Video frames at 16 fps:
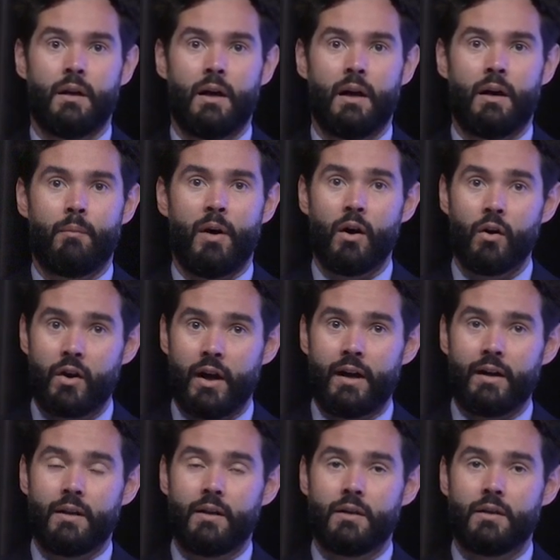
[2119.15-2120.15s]
Um, okay,
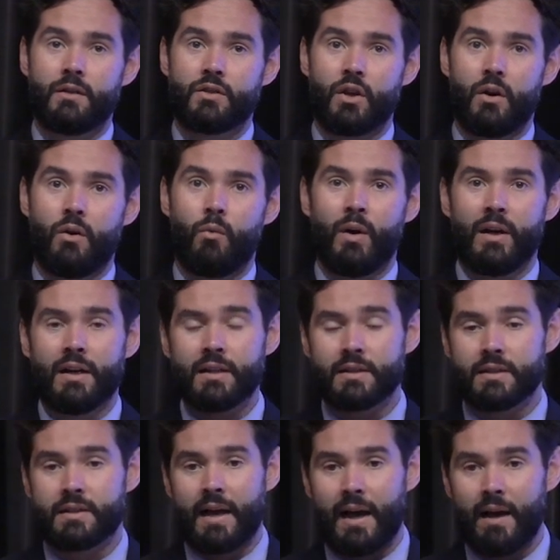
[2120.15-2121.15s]
so when does
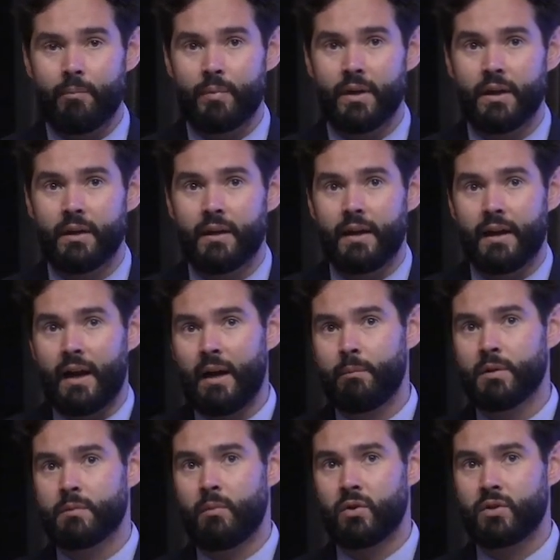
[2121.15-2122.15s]
this happen? It
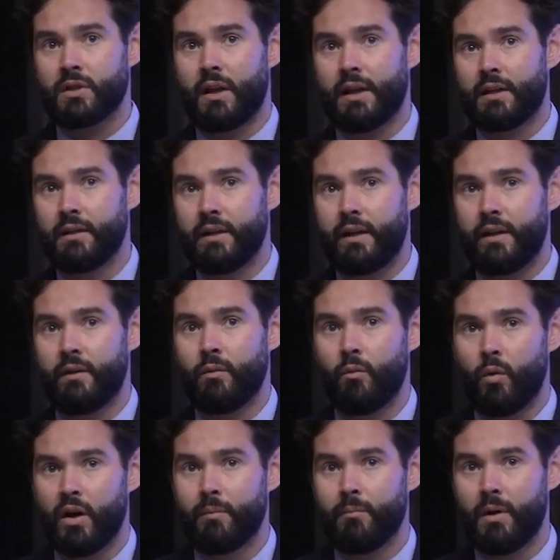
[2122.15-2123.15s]
happens most likely
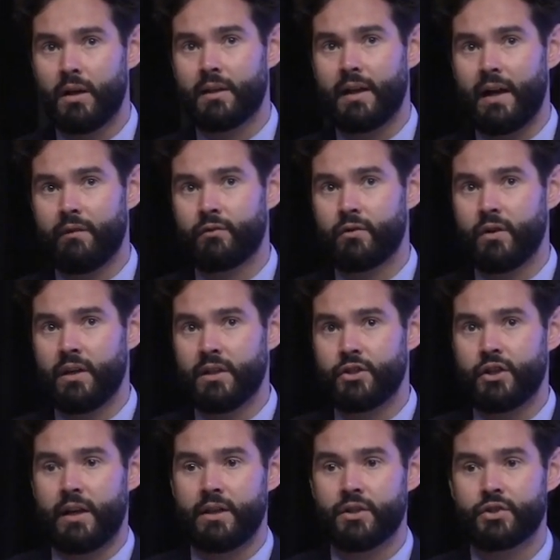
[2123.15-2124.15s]
one month after
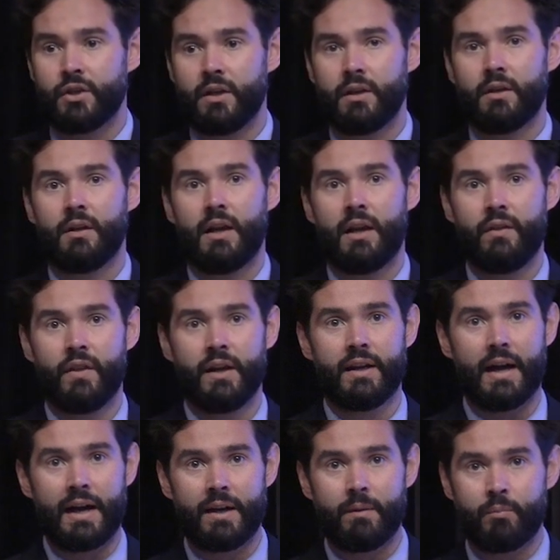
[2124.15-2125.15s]
initiation, and then
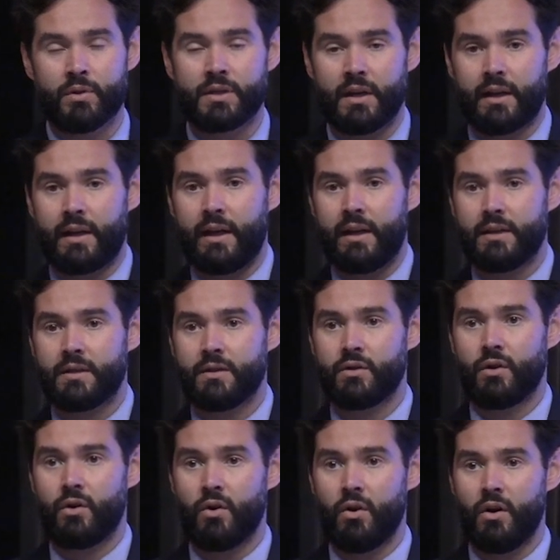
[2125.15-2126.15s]
90% of cases
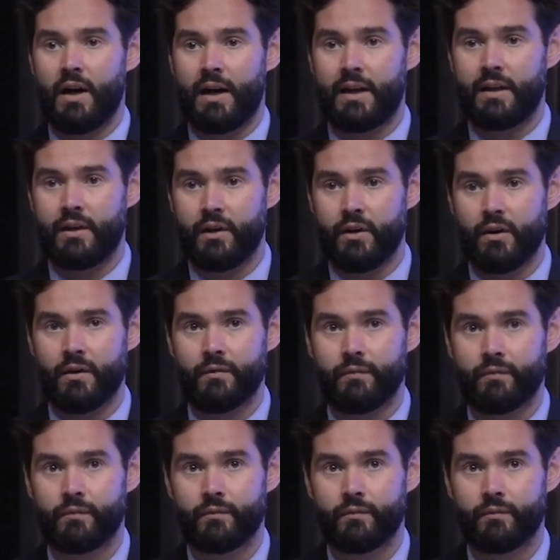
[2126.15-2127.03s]
occur at a year.